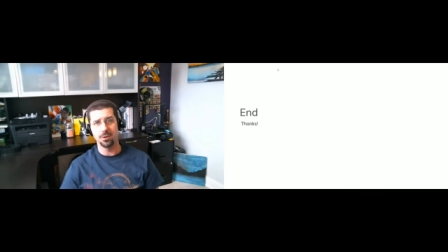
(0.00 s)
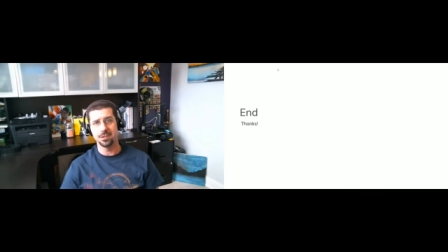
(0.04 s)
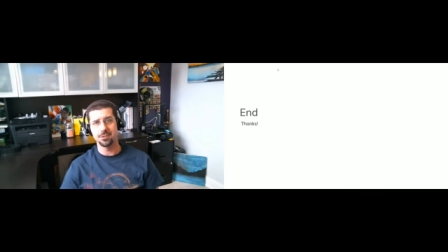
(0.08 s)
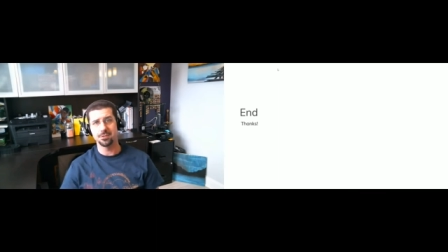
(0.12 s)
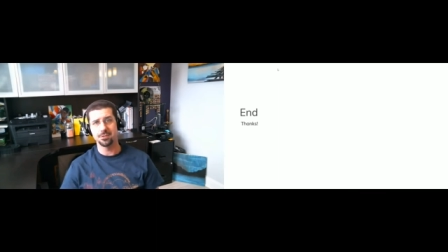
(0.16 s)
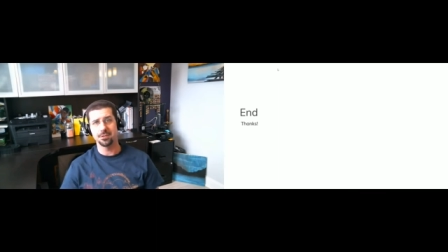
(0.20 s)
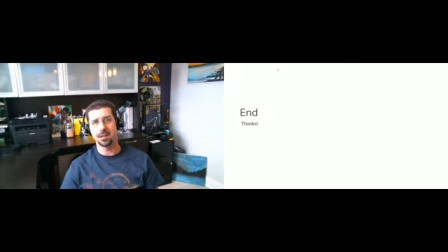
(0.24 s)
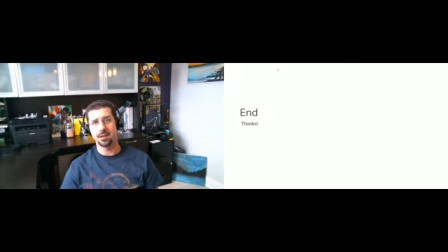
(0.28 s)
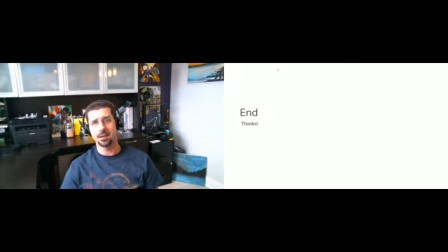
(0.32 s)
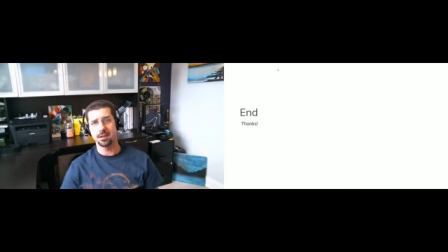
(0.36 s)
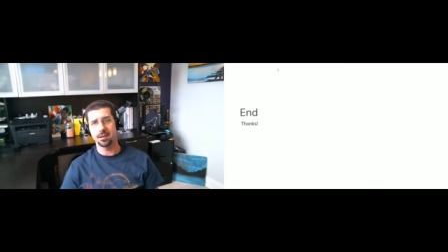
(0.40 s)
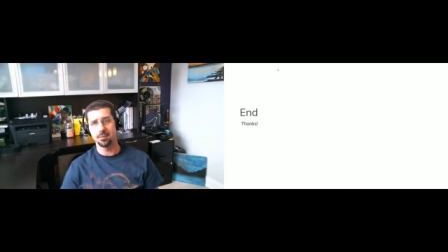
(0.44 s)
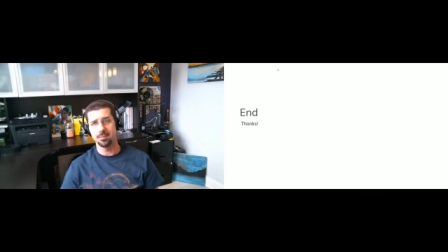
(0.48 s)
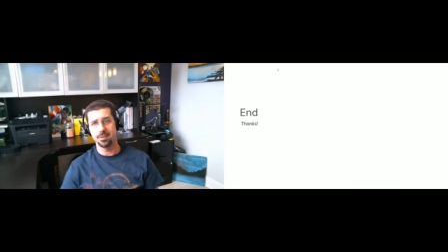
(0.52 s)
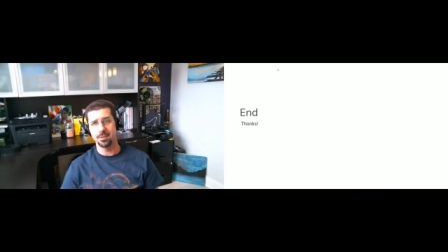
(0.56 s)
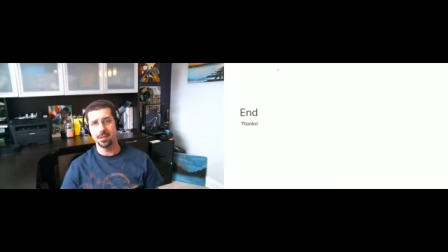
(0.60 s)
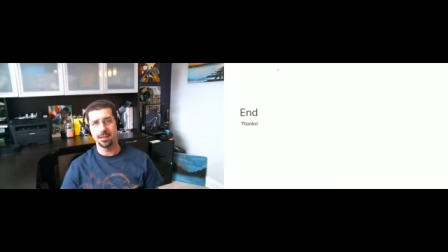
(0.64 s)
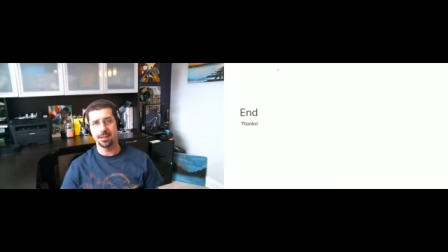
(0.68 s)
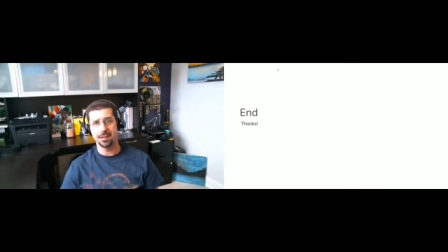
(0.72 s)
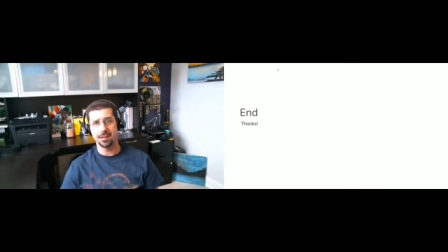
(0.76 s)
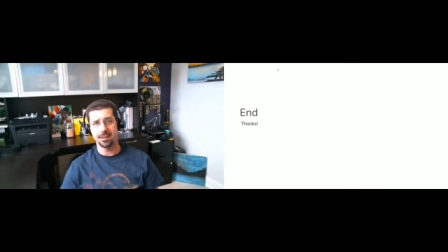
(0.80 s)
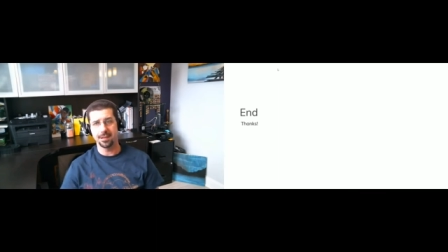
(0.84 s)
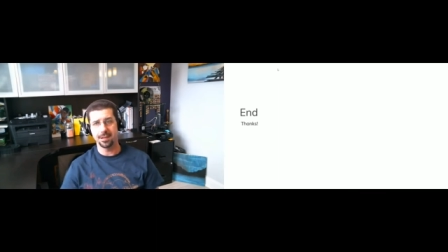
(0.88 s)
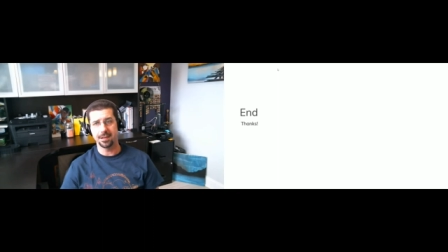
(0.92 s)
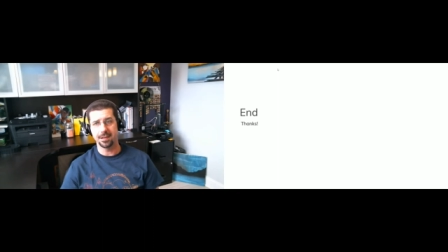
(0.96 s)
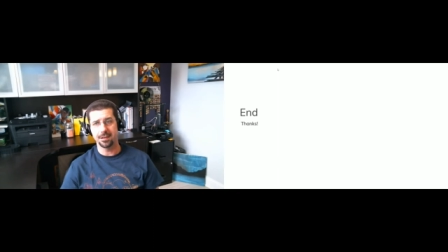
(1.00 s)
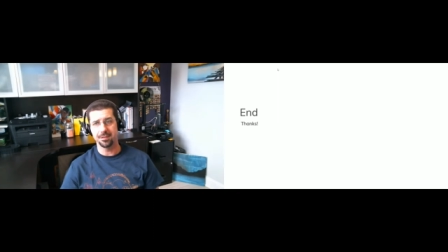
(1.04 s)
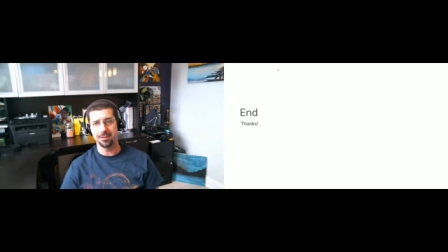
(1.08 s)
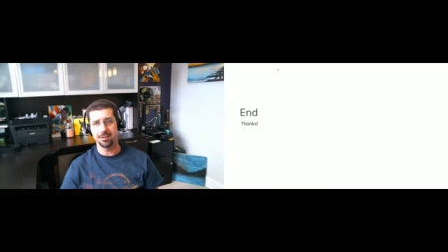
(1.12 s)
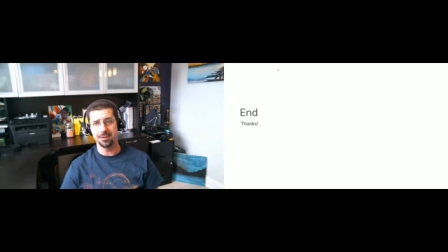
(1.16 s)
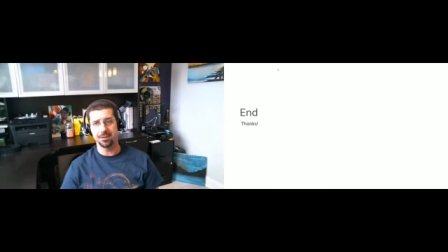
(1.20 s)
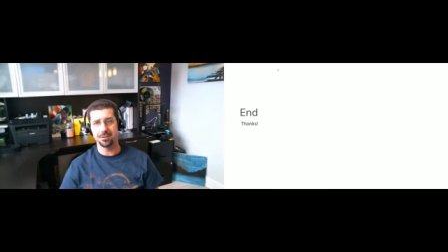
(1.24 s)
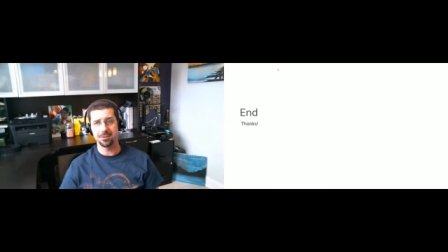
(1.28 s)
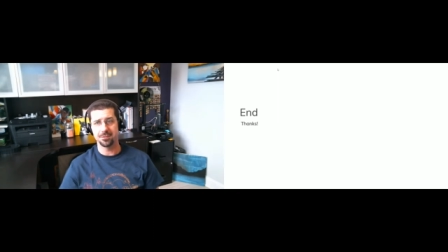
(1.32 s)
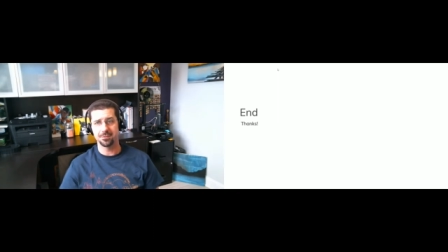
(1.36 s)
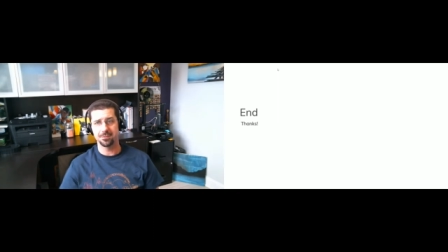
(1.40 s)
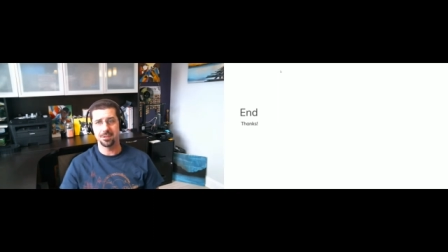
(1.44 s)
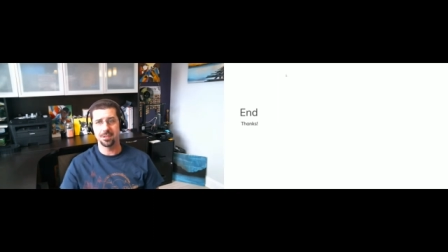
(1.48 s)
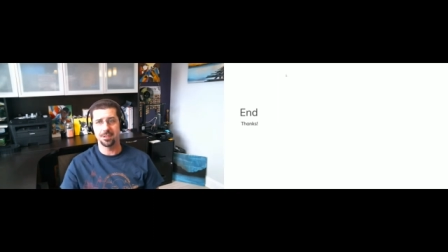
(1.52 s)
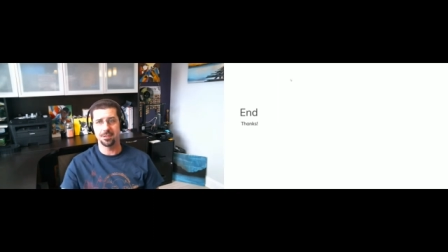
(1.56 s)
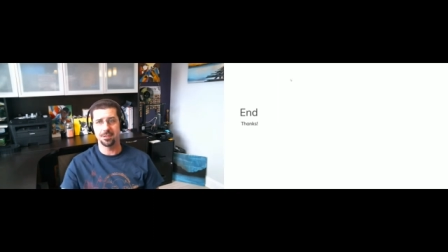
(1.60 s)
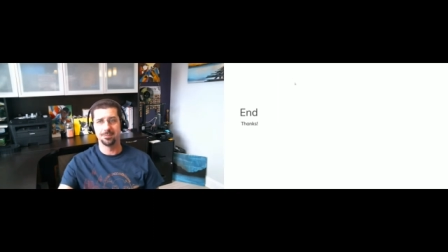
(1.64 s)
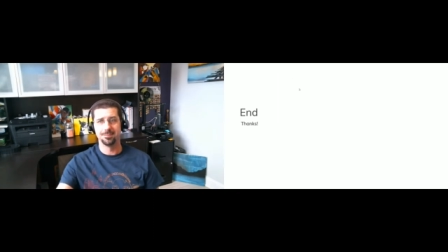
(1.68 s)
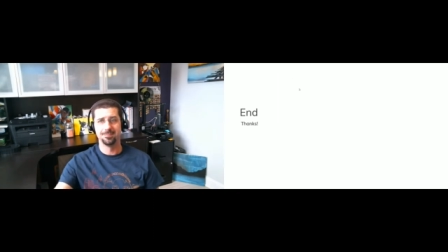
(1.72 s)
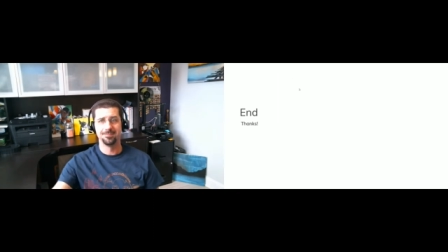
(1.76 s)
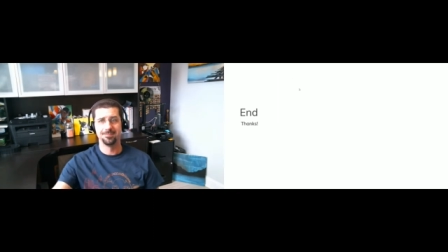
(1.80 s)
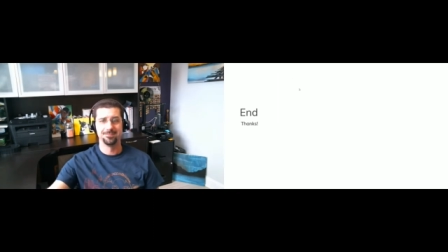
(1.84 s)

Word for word: track. I'll be hanging out there as well.